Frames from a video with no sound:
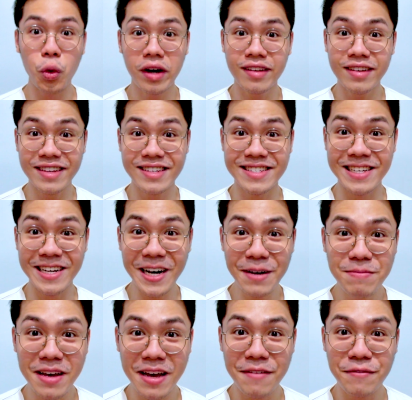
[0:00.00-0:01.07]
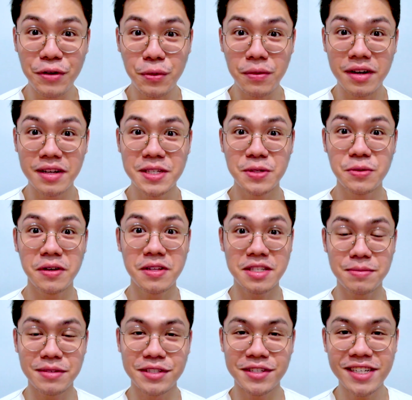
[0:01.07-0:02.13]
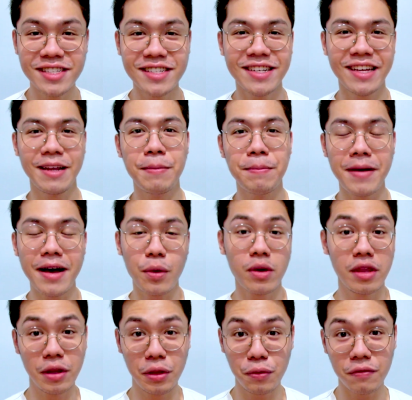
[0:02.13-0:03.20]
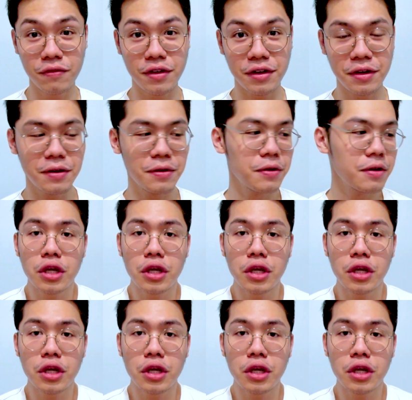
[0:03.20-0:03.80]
What is up, everyone? So it's me, Justin, and I'm back with a new video.